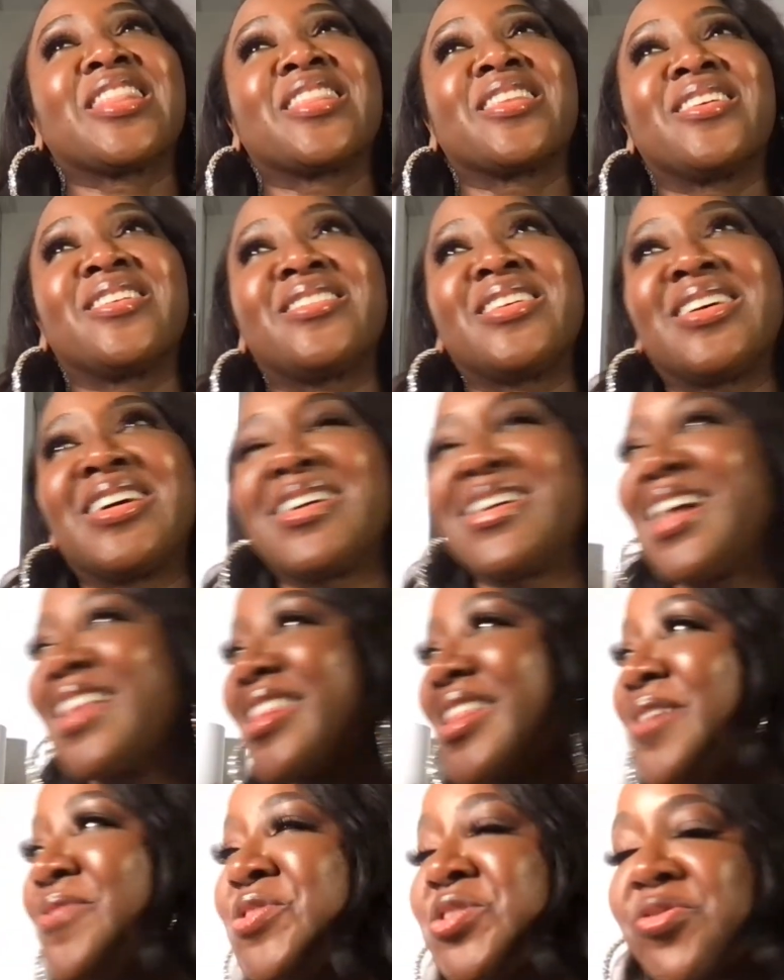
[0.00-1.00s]
I, uh, I
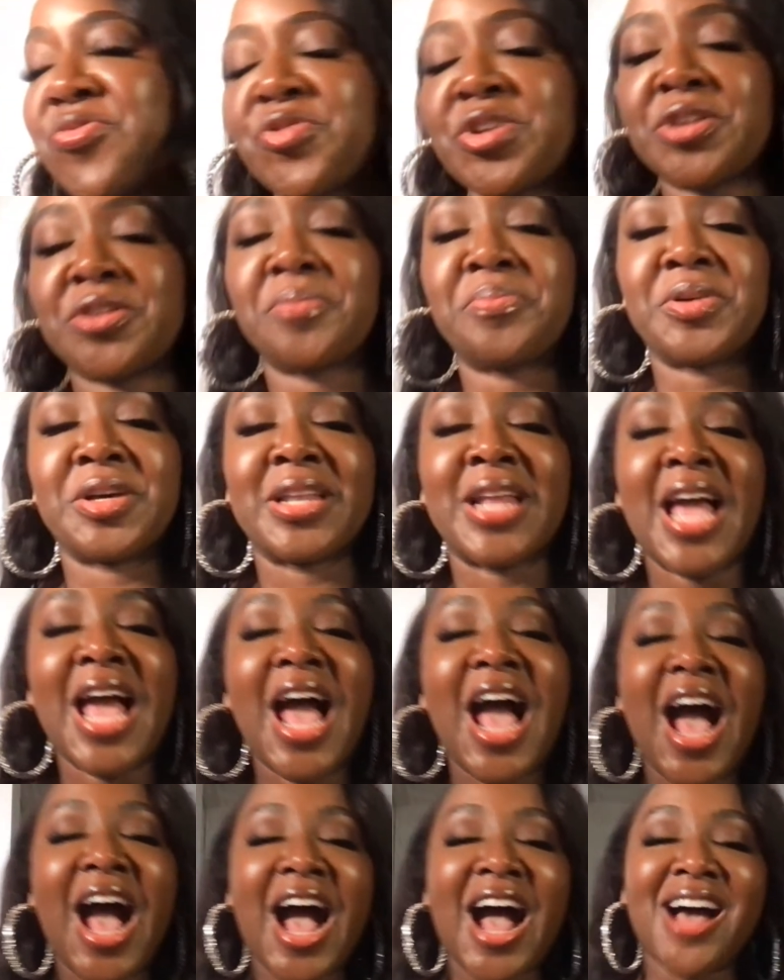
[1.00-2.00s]
love Serena, but
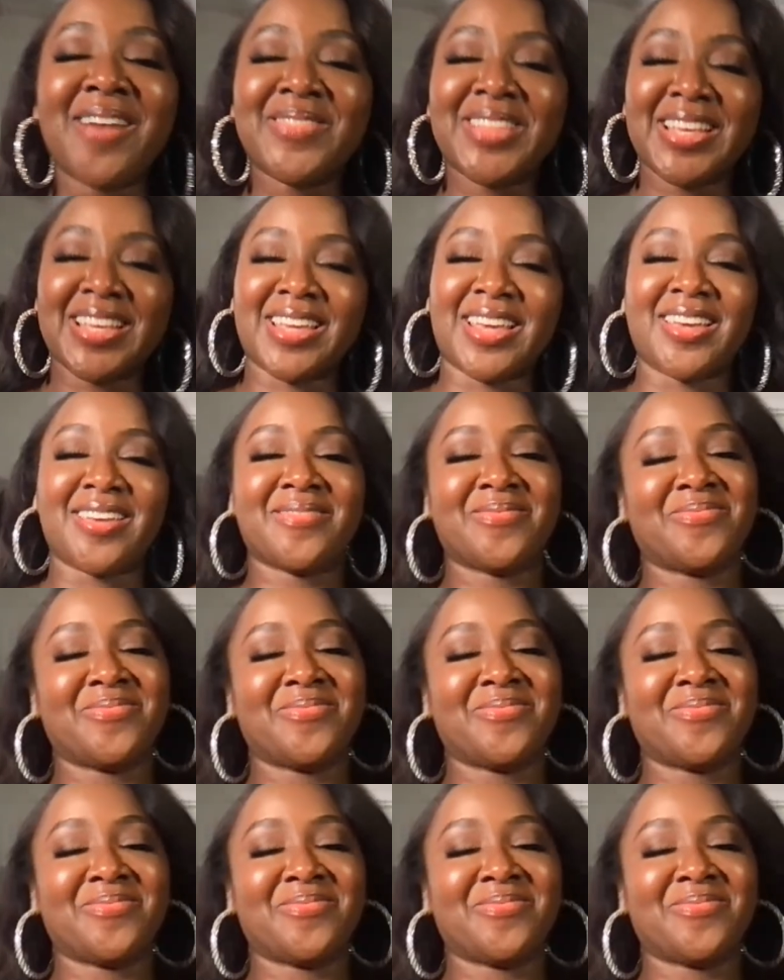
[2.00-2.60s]
I'm like,